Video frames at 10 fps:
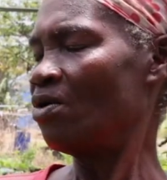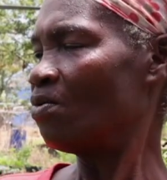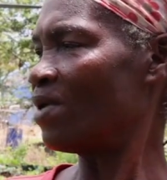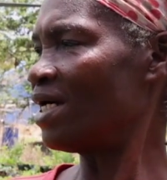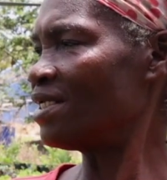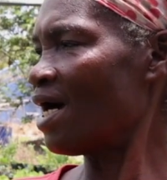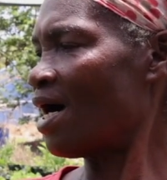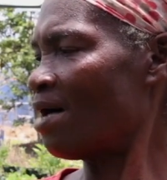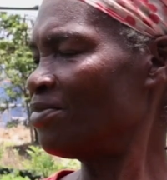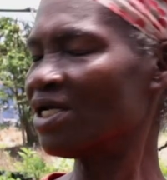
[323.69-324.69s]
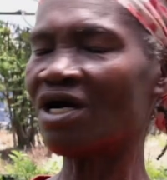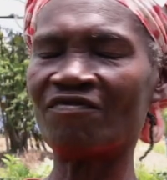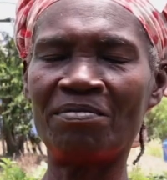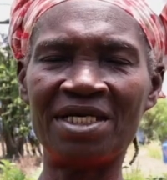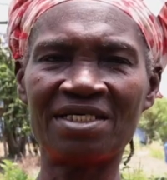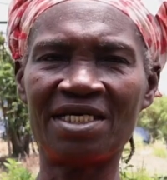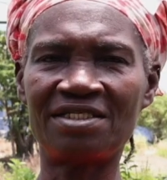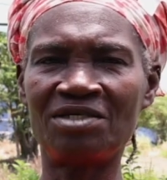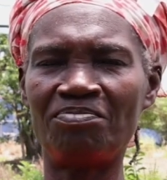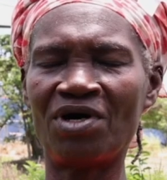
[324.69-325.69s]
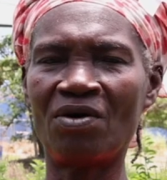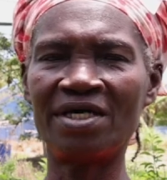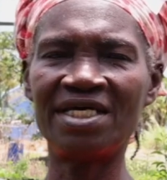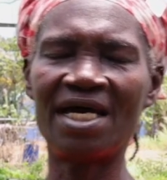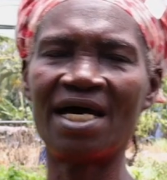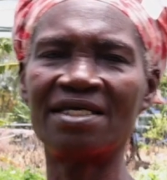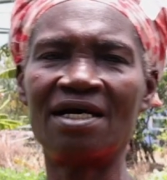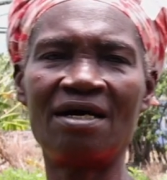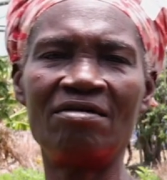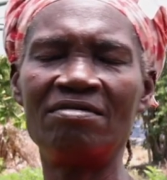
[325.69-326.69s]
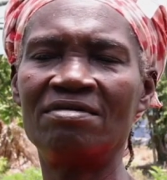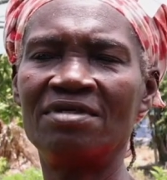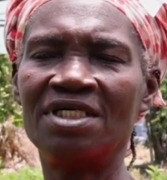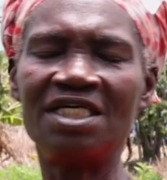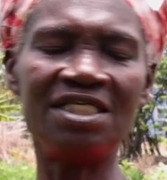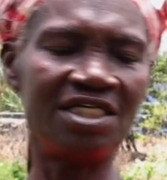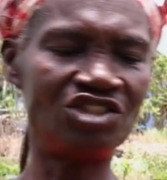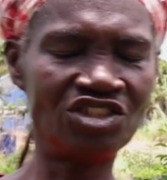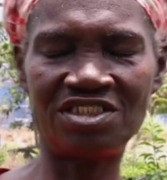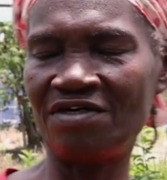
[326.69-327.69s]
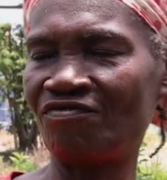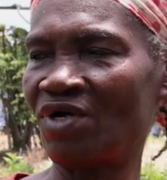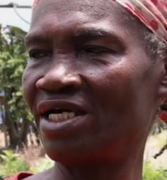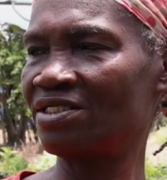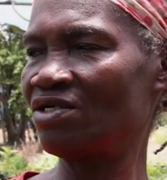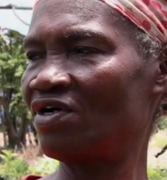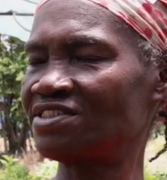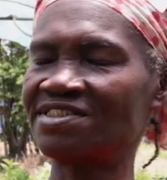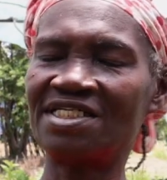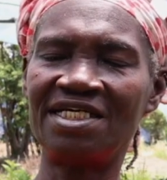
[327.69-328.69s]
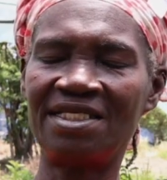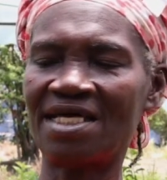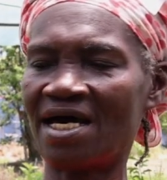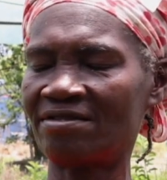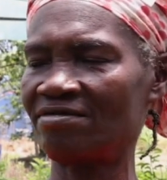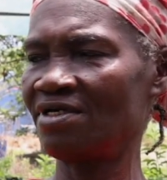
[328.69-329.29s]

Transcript: When the government get in power, they had an initiative, like they were saying that